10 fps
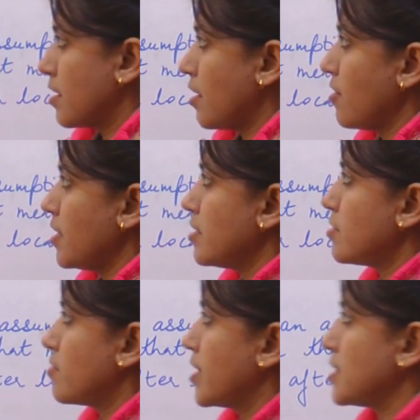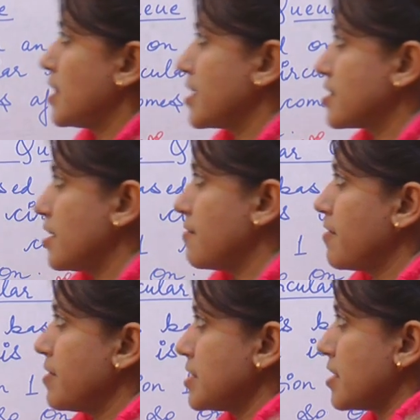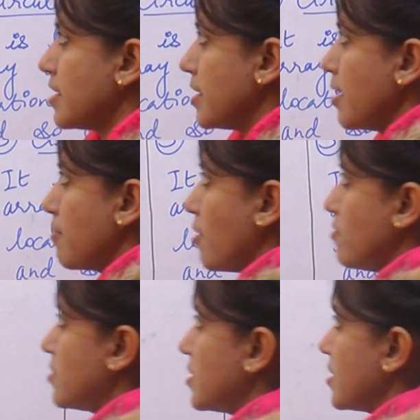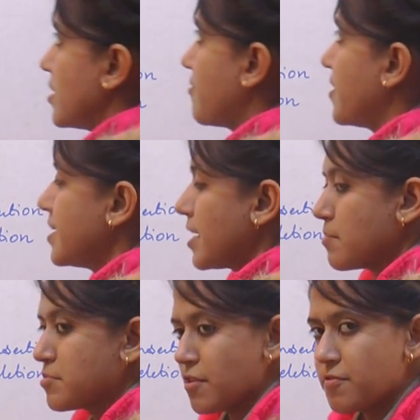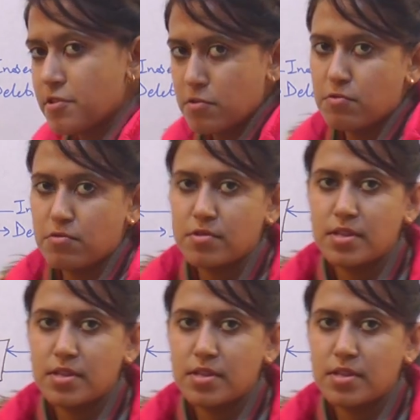Now in today's lecture we will study about different types of Q.